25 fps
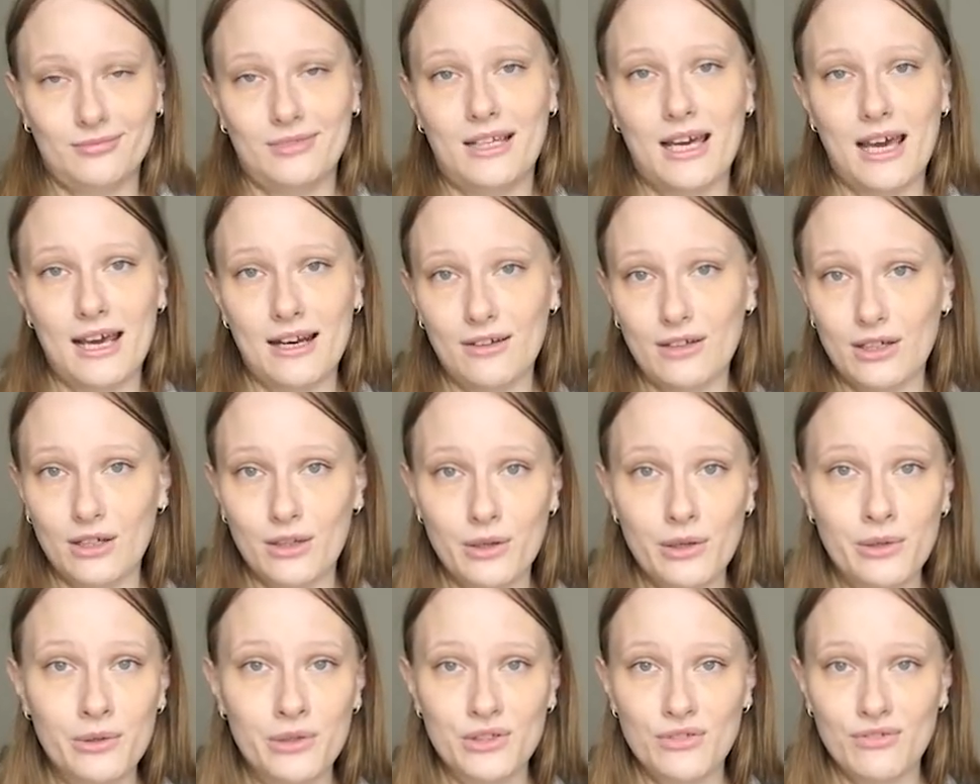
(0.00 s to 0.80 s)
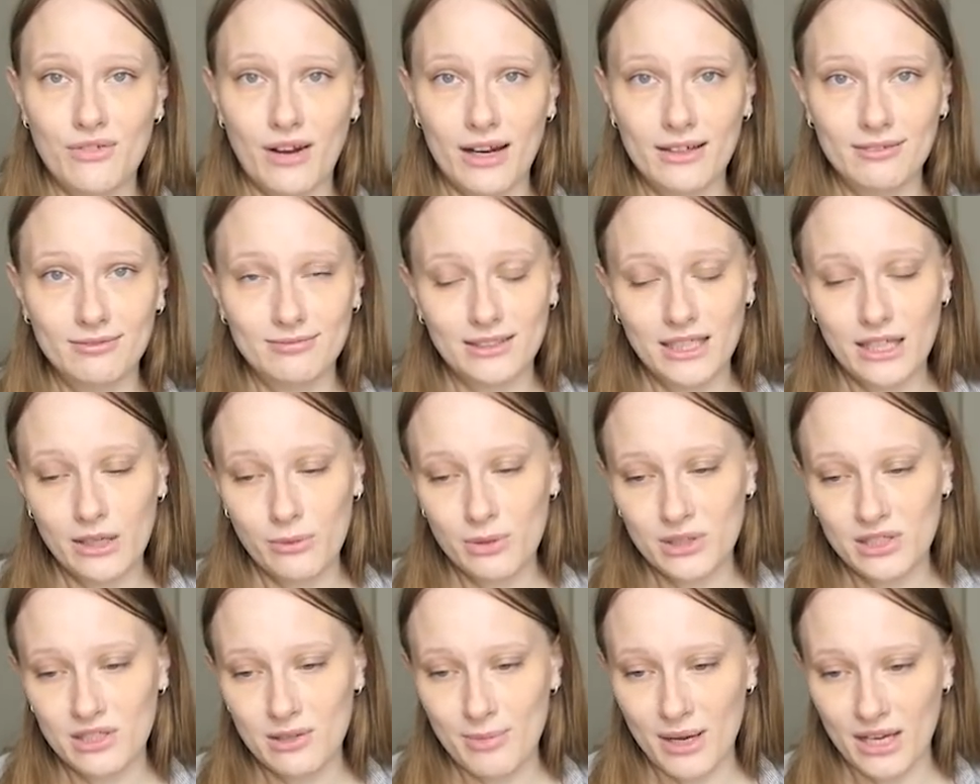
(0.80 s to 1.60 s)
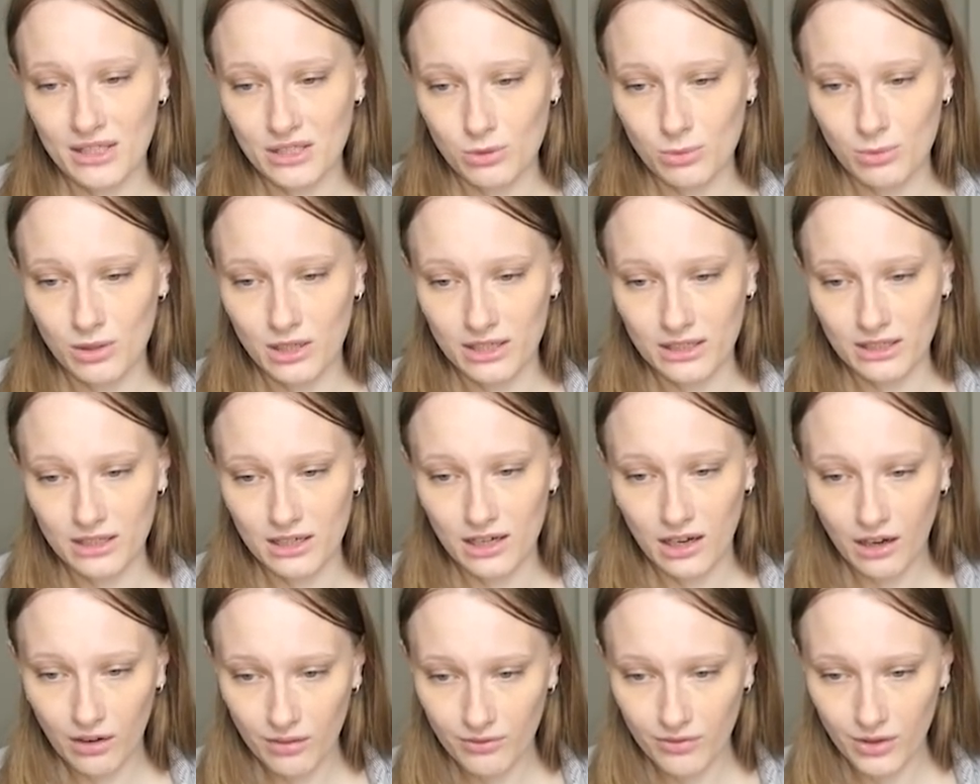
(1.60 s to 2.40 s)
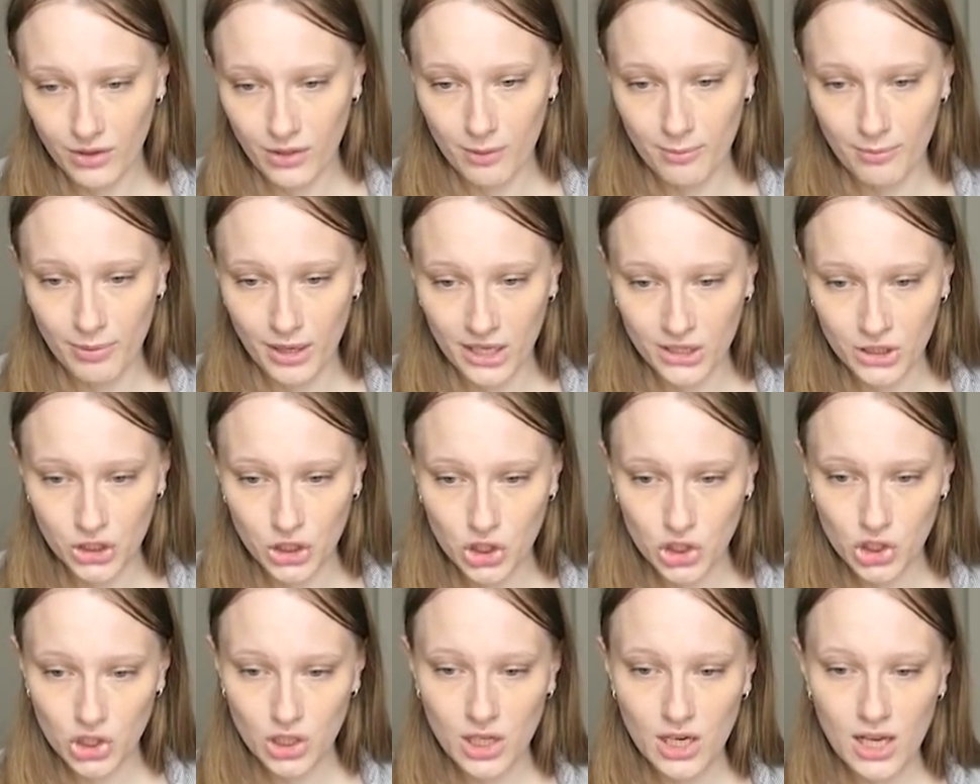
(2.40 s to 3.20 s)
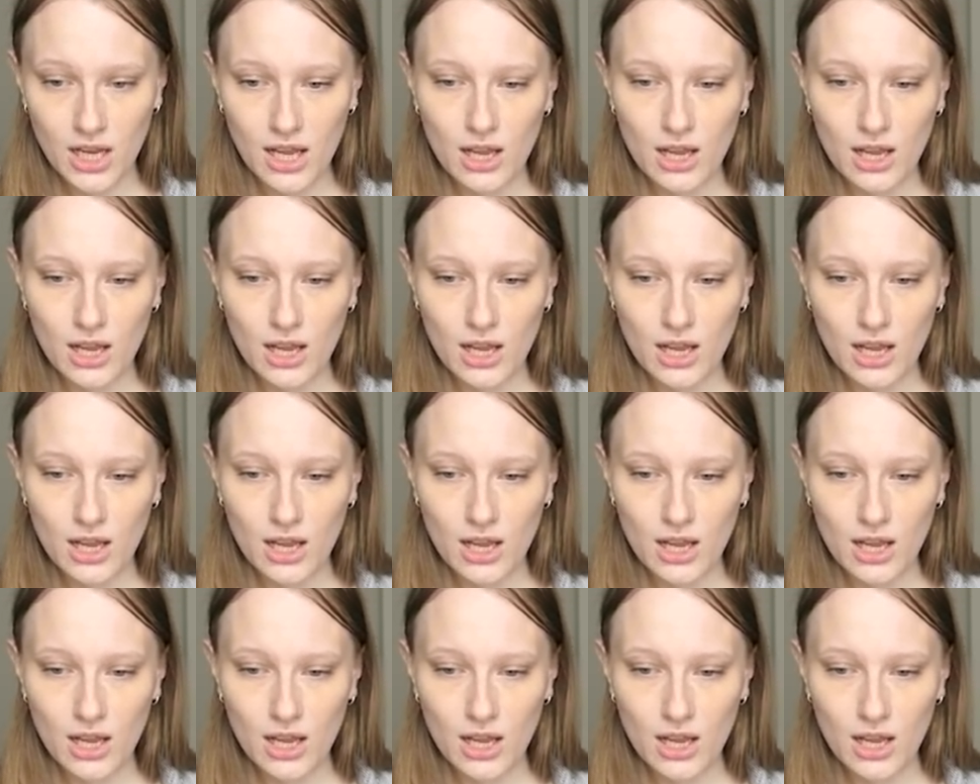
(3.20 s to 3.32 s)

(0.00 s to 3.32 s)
I don't know, it was fine. It was the best one of the bunch.